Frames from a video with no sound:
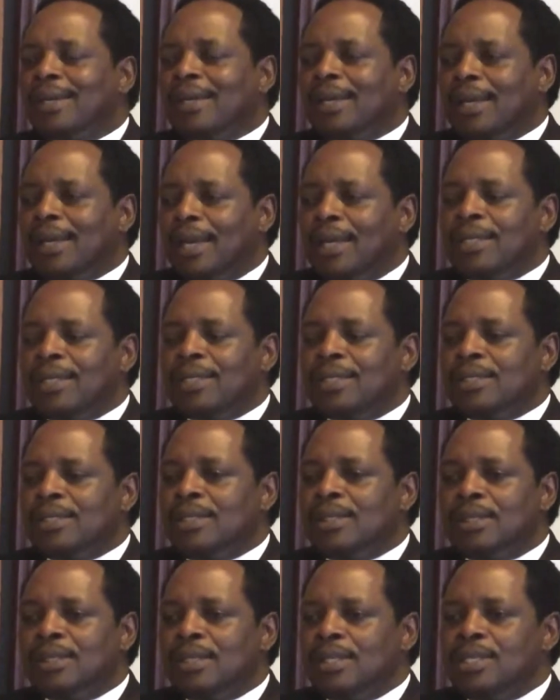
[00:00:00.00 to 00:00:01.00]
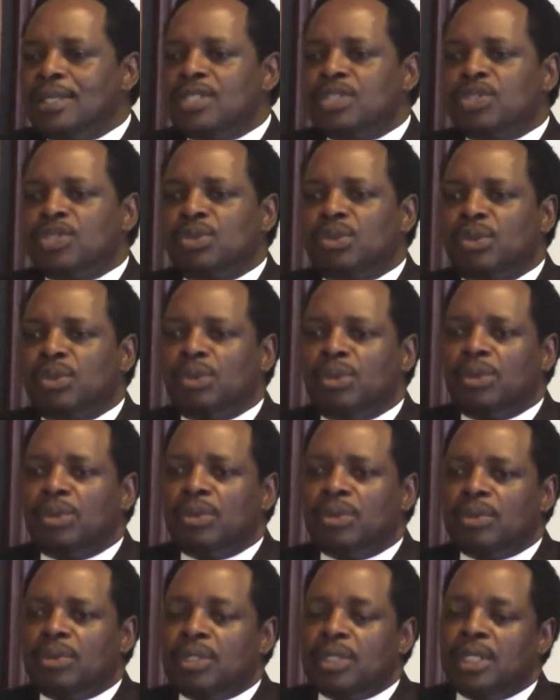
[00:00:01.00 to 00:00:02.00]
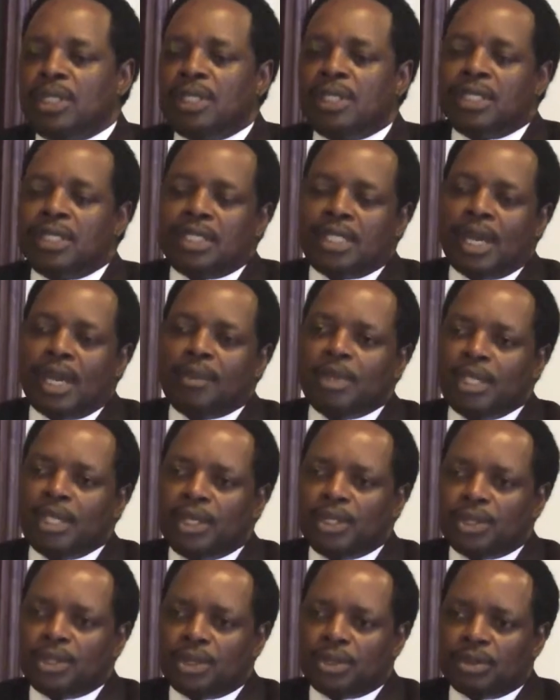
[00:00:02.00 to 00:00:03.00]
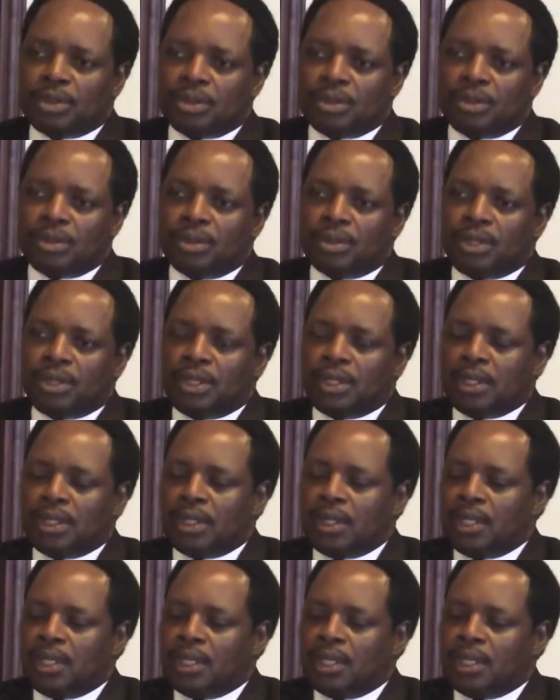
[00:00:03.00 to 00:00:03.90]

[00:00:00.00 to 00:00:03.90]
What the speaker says: leads to the termination or the